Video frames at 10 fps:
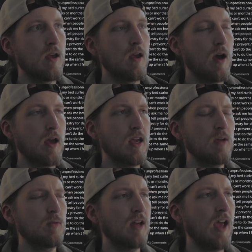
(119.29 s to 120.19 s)
I hate
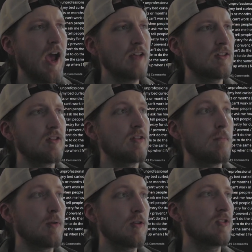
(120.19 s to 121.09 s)
when I ask to
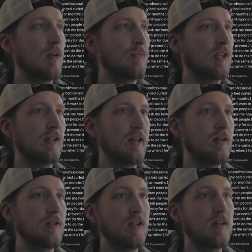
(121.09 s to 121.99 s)
push something later
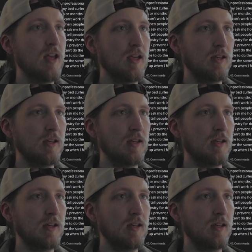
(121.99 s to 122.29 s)
in the day.